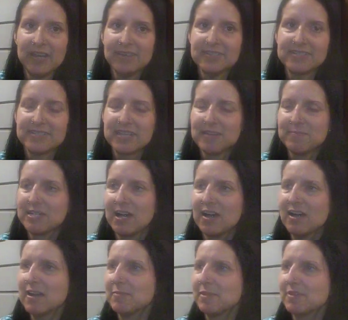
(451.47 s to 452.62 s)
At the same
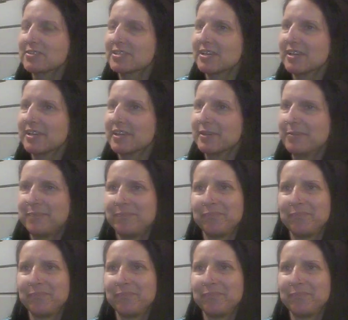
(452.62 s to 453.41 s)
time, I was like,